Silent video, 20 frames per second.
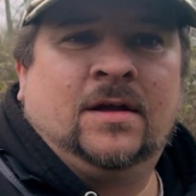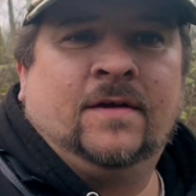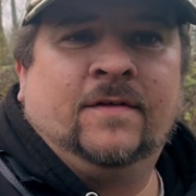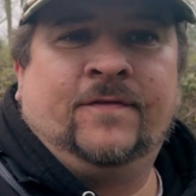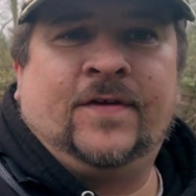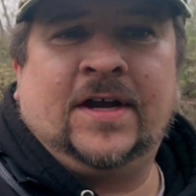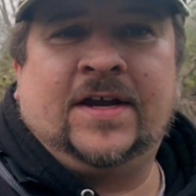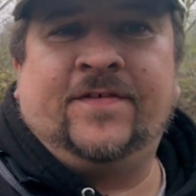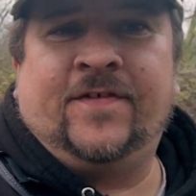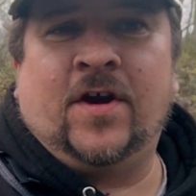
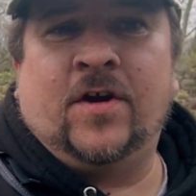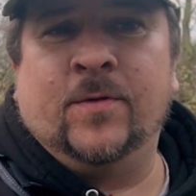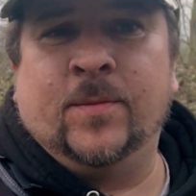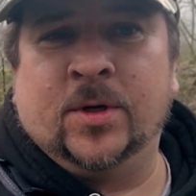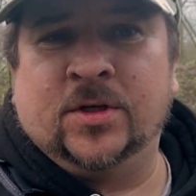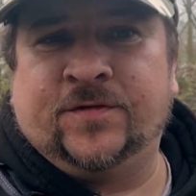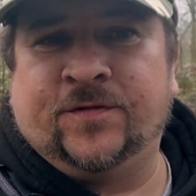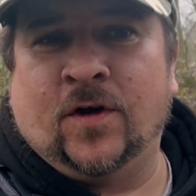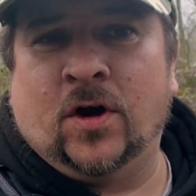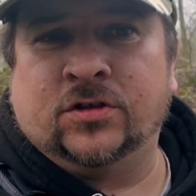thank you very
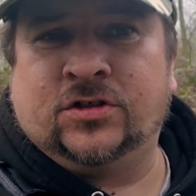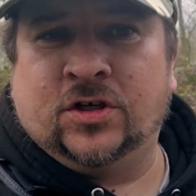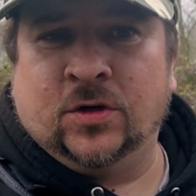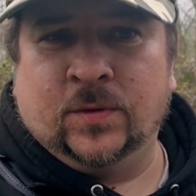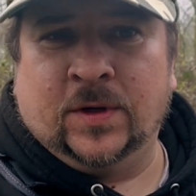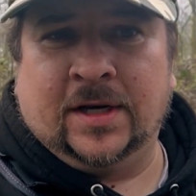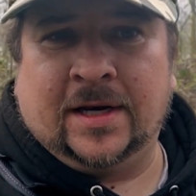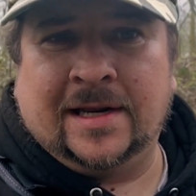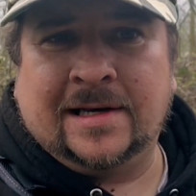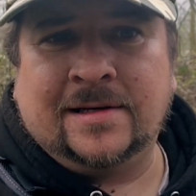much for
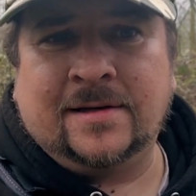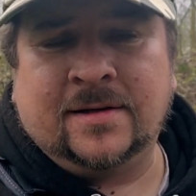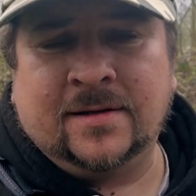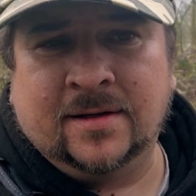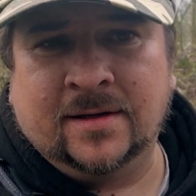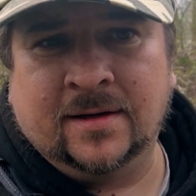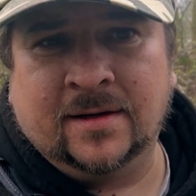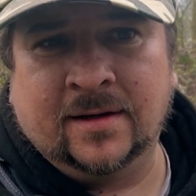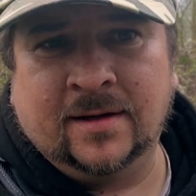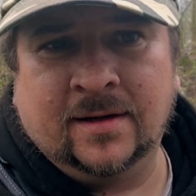tuning in.
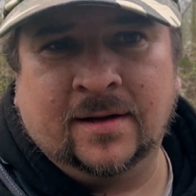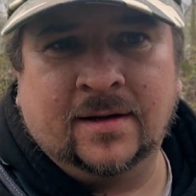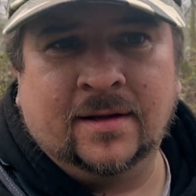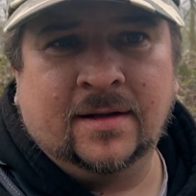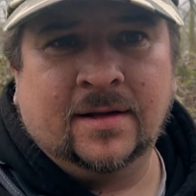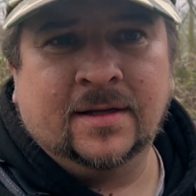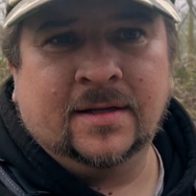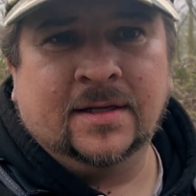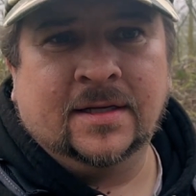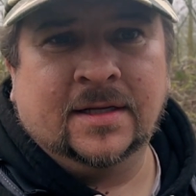
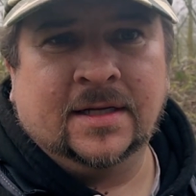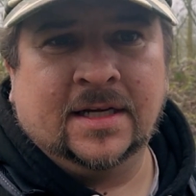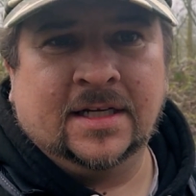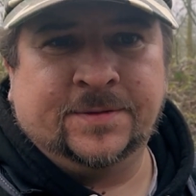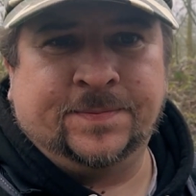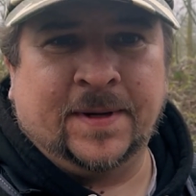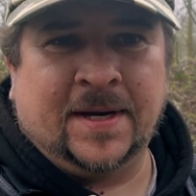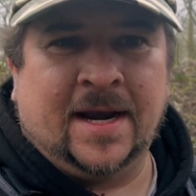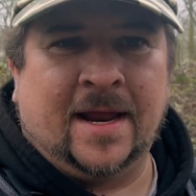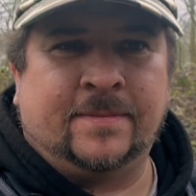
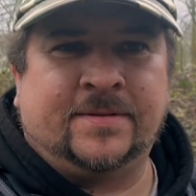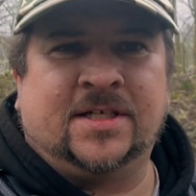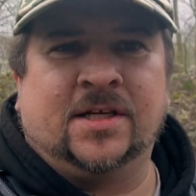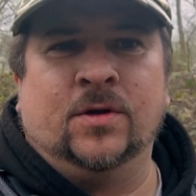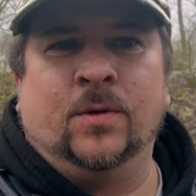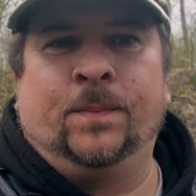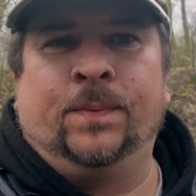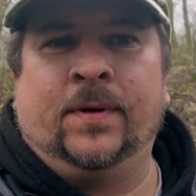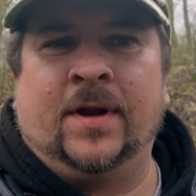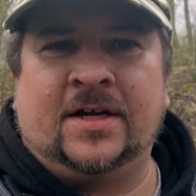It's been an
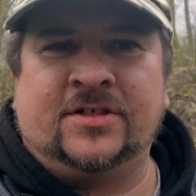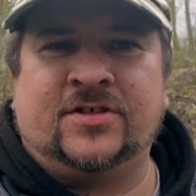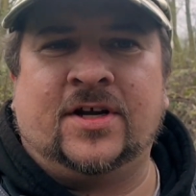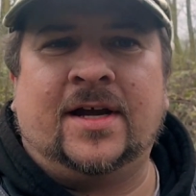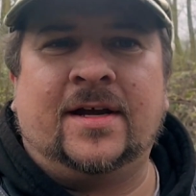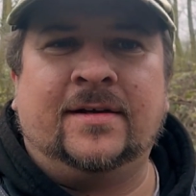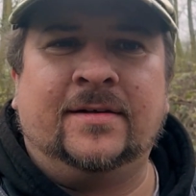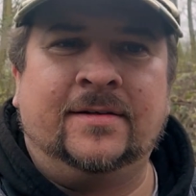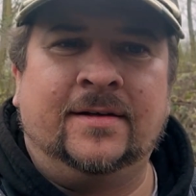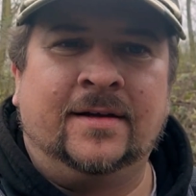absolute
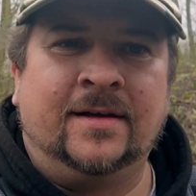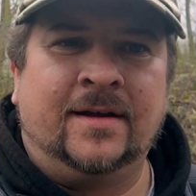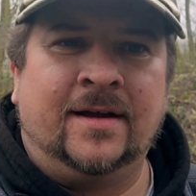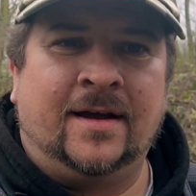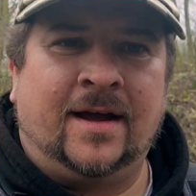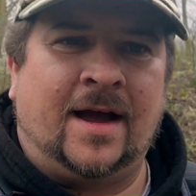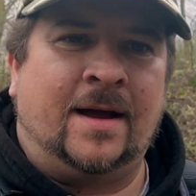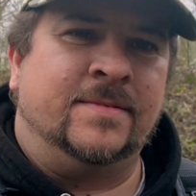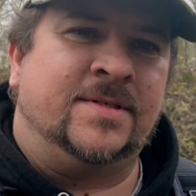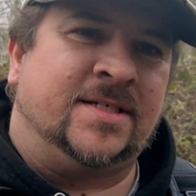pleasure.
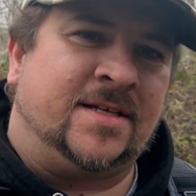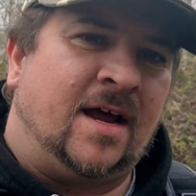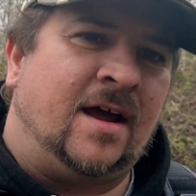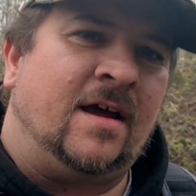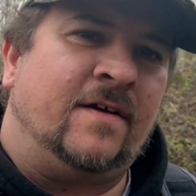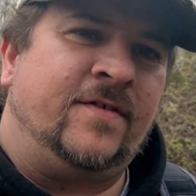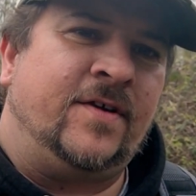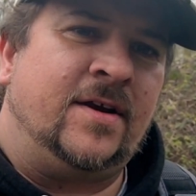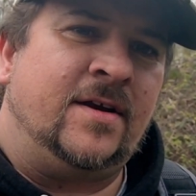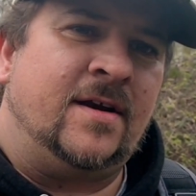I'm
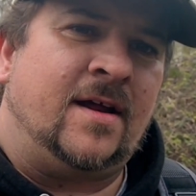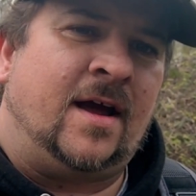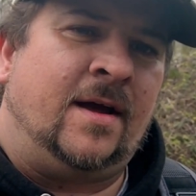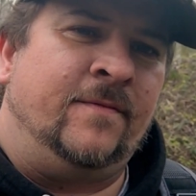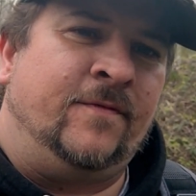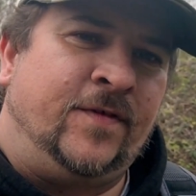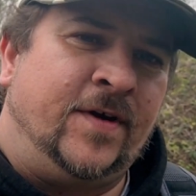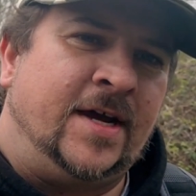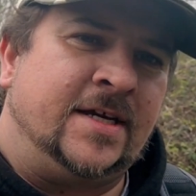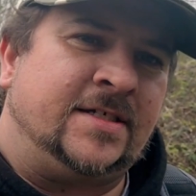starving,
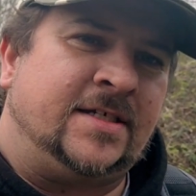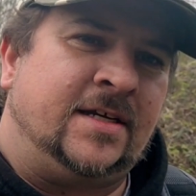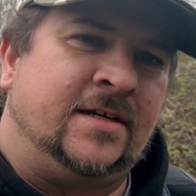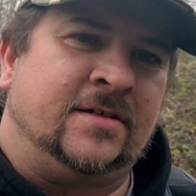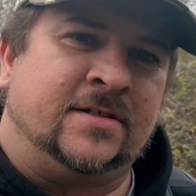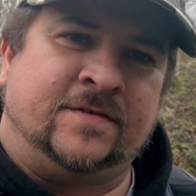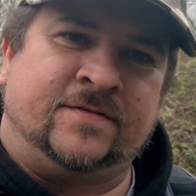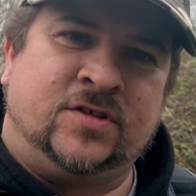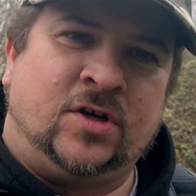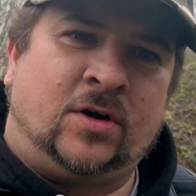I'm thirsty
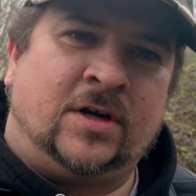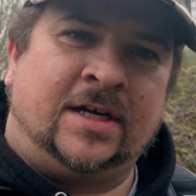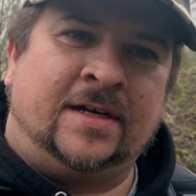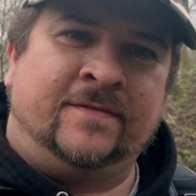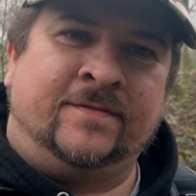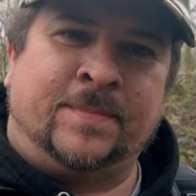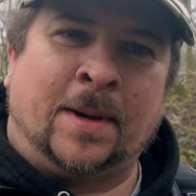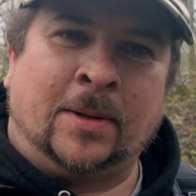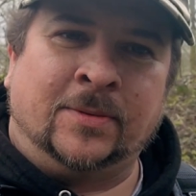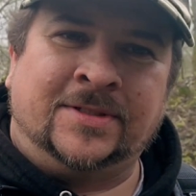because I'm talking
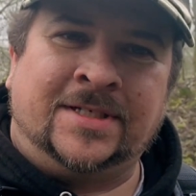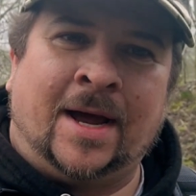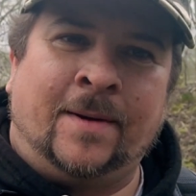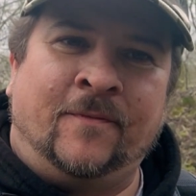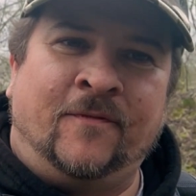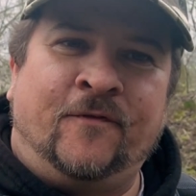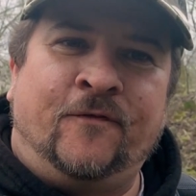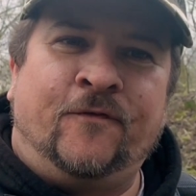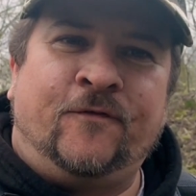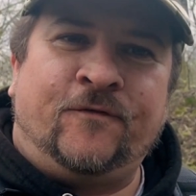about
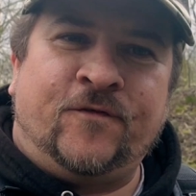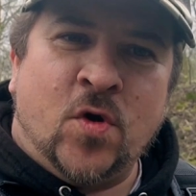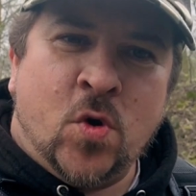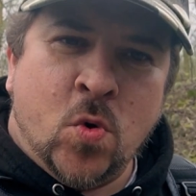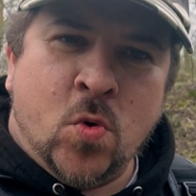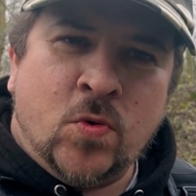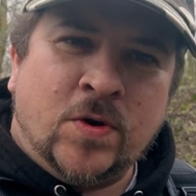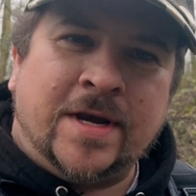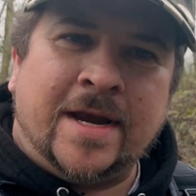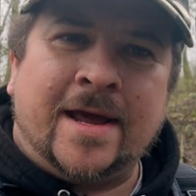damn
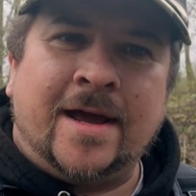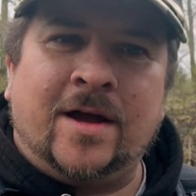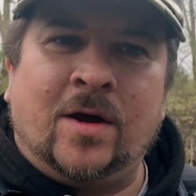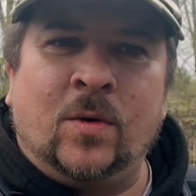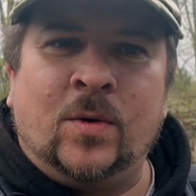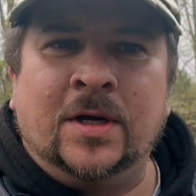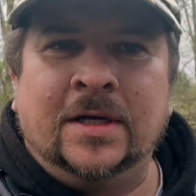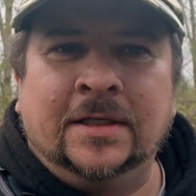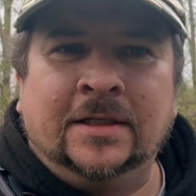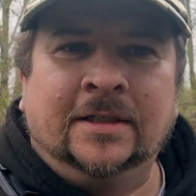food
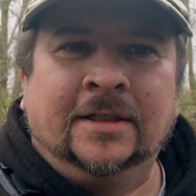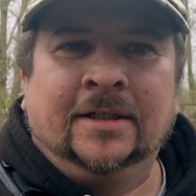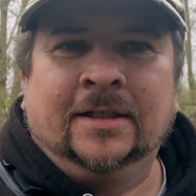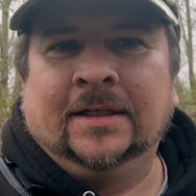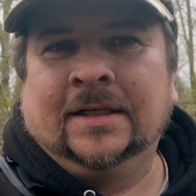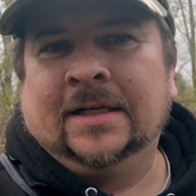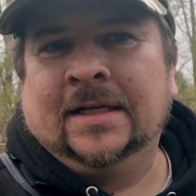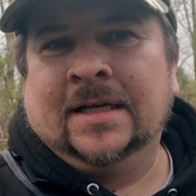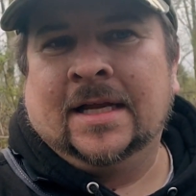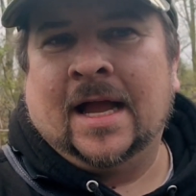now.
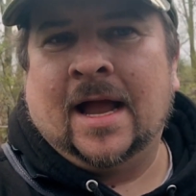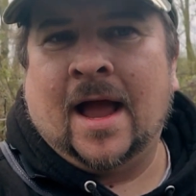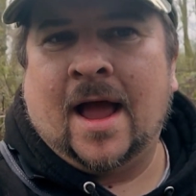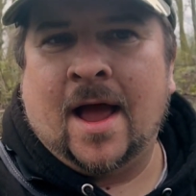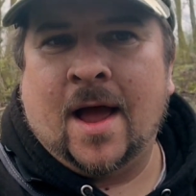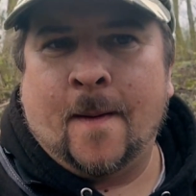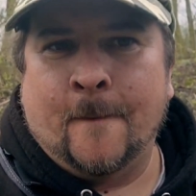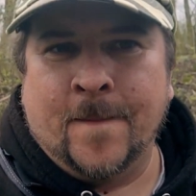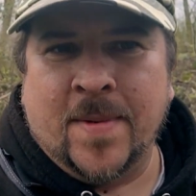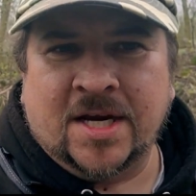
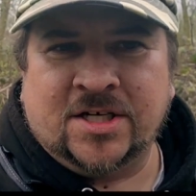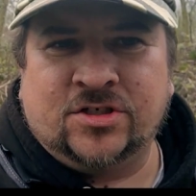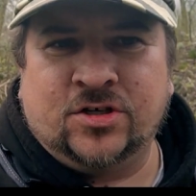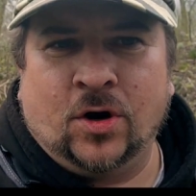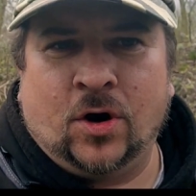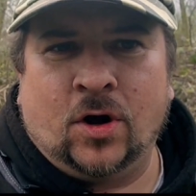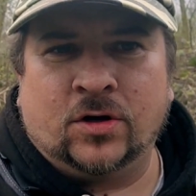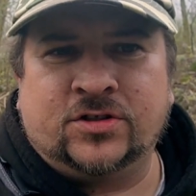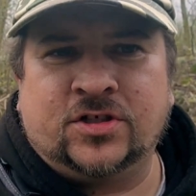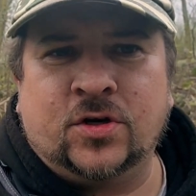Make
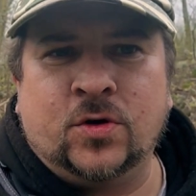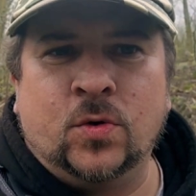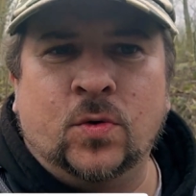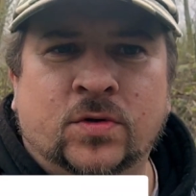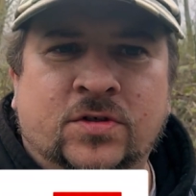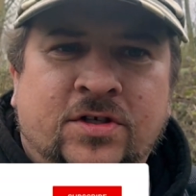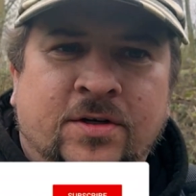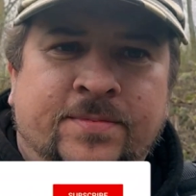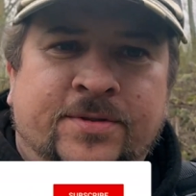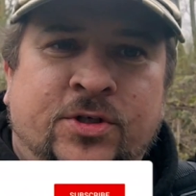sure
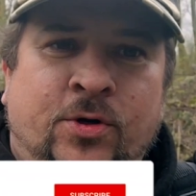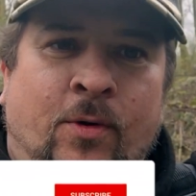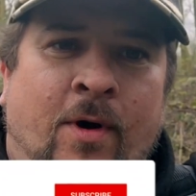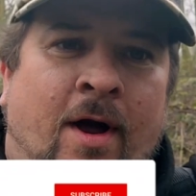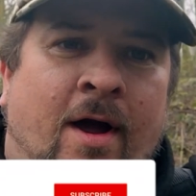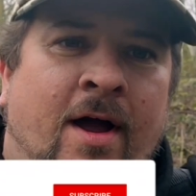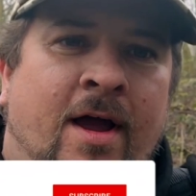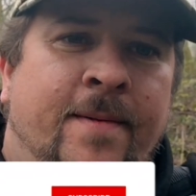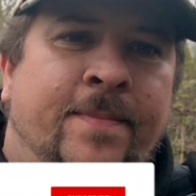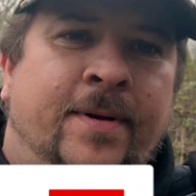to
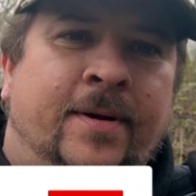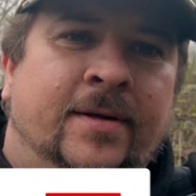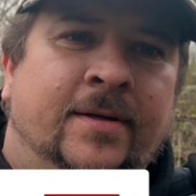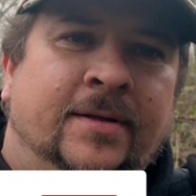subscribe